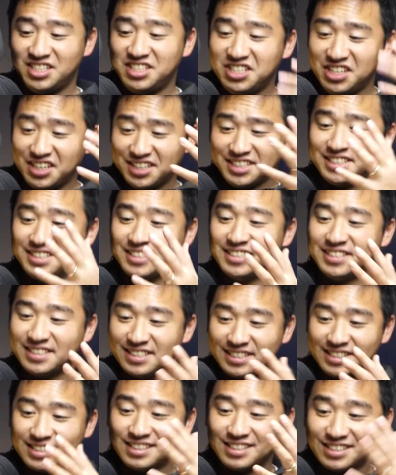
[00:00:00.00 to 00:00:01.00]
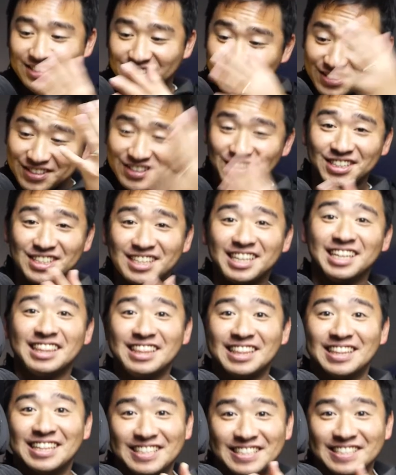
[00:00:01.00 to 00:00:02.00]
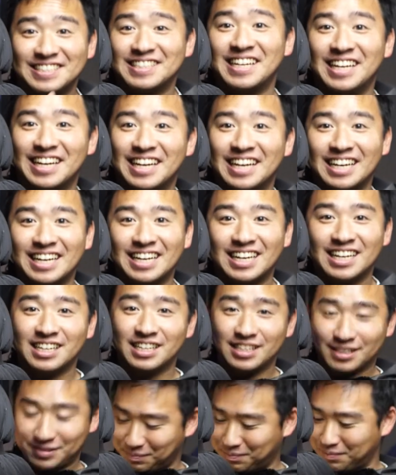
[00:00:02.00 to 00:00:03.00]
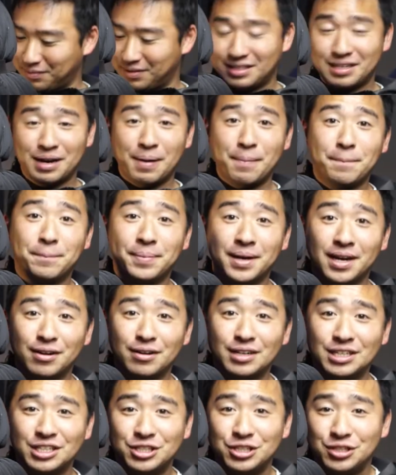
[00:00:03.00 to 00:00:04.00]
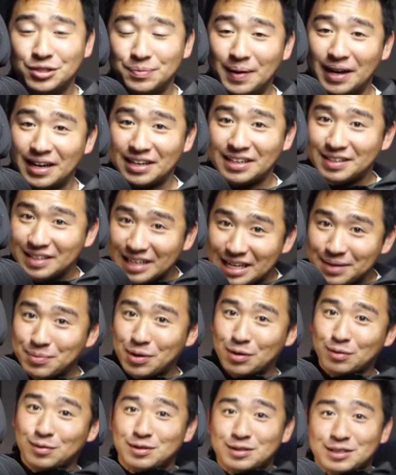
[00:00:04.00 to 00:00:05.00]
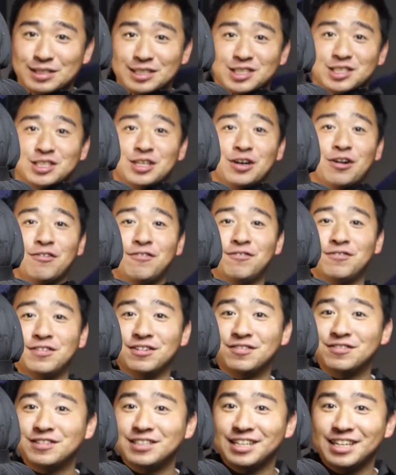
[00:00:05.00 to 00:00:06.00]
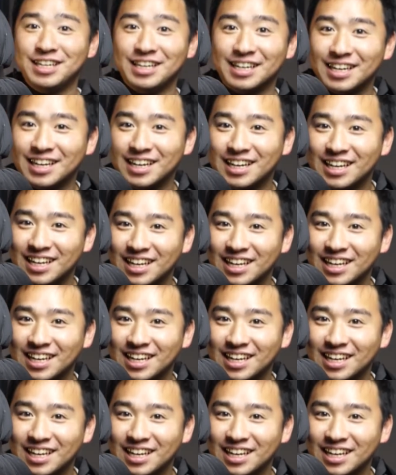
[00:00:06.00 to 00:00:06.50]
Just look at this thing. Compare it to my Nemo Disco 15.